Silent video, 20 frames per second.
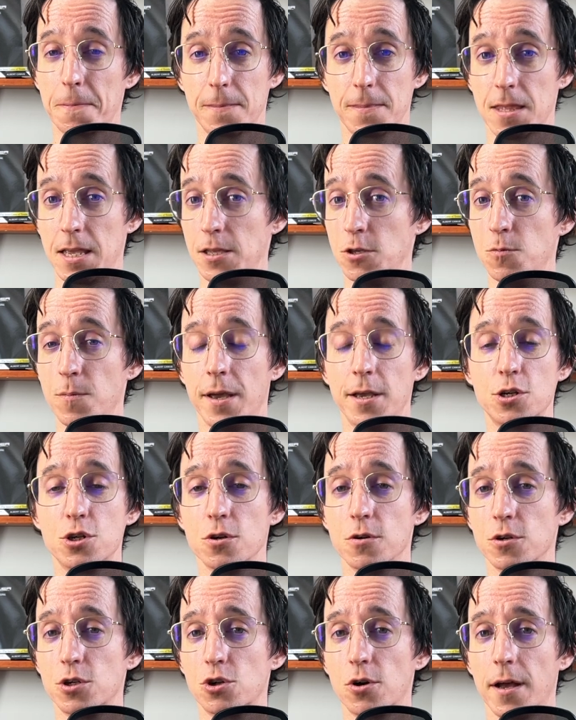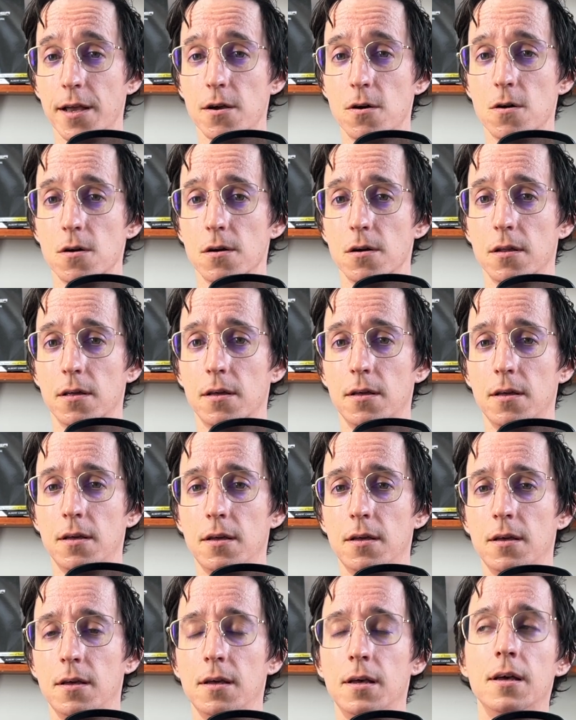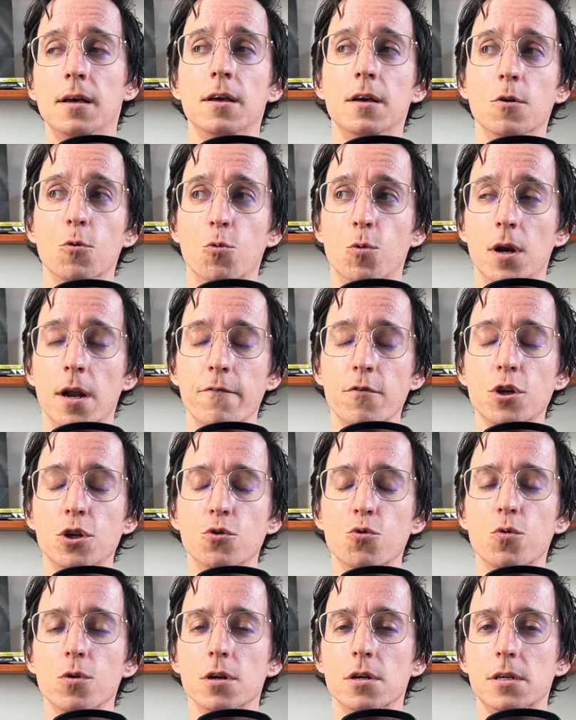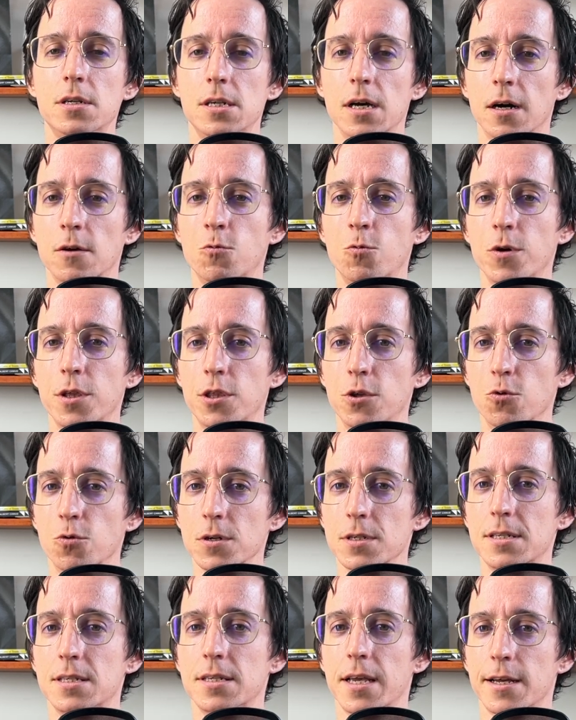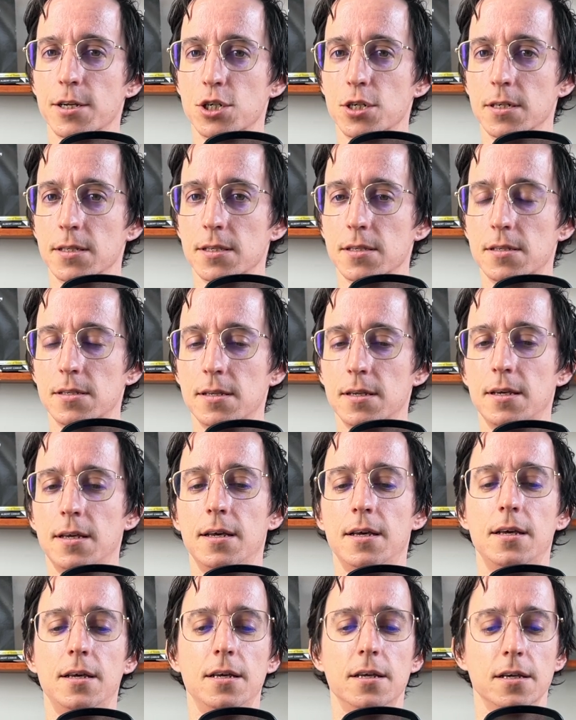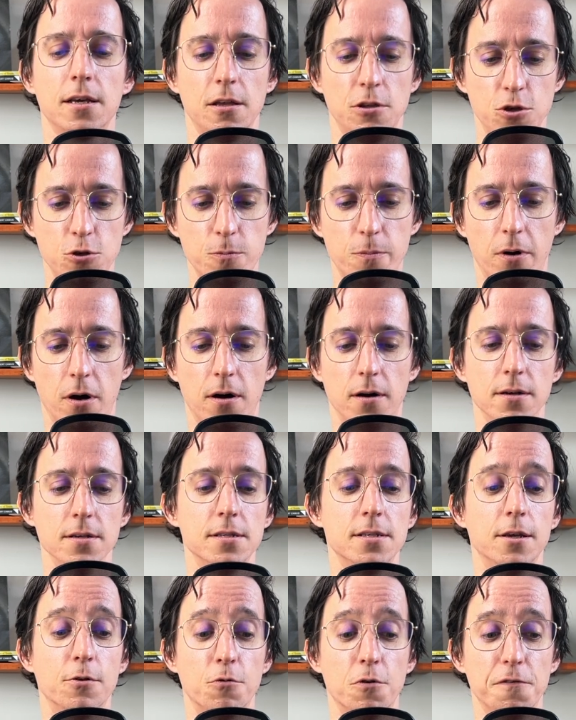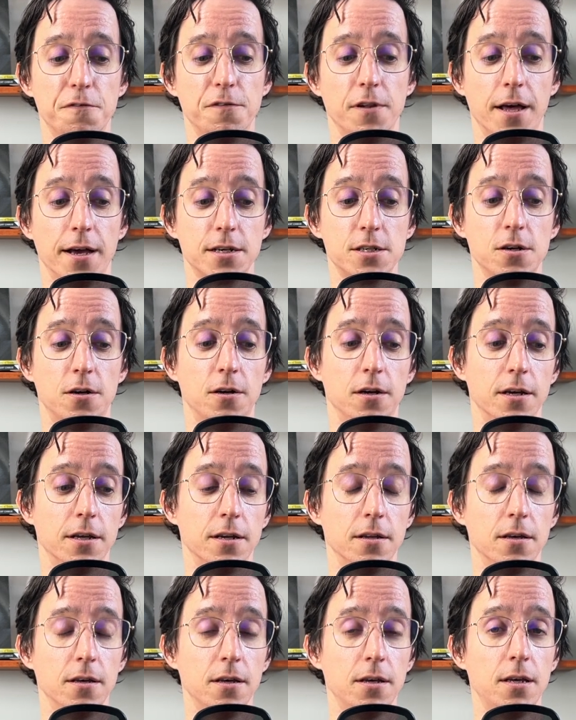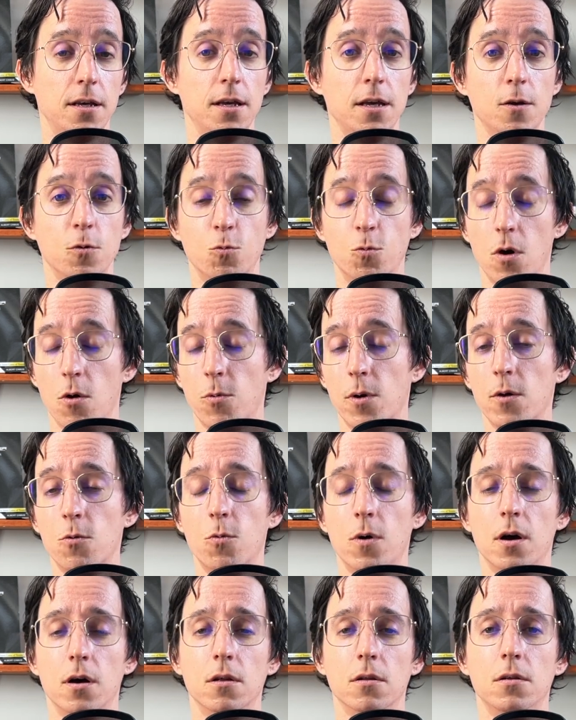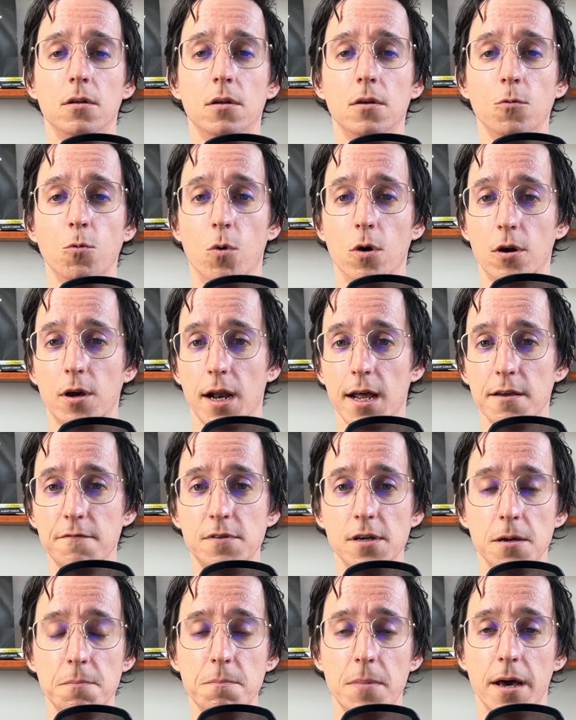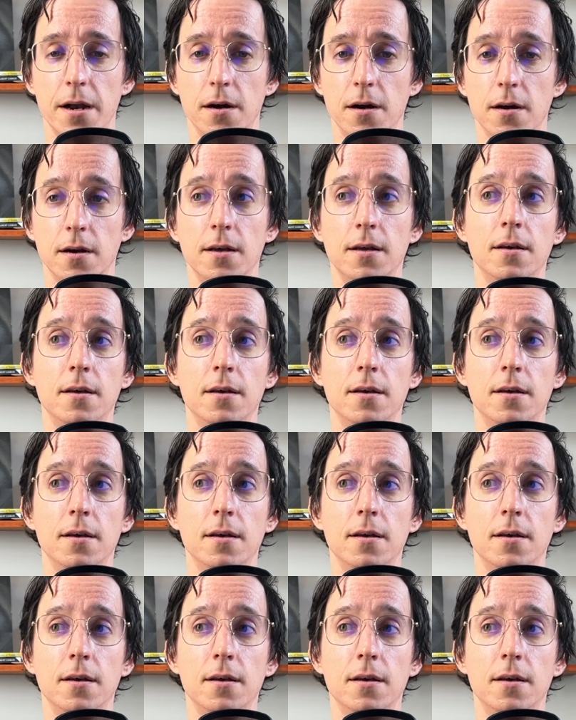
Can you make sure to try hard? Whenever you are done with your sessions, can you pause and reflect on what went well? What could I have done better?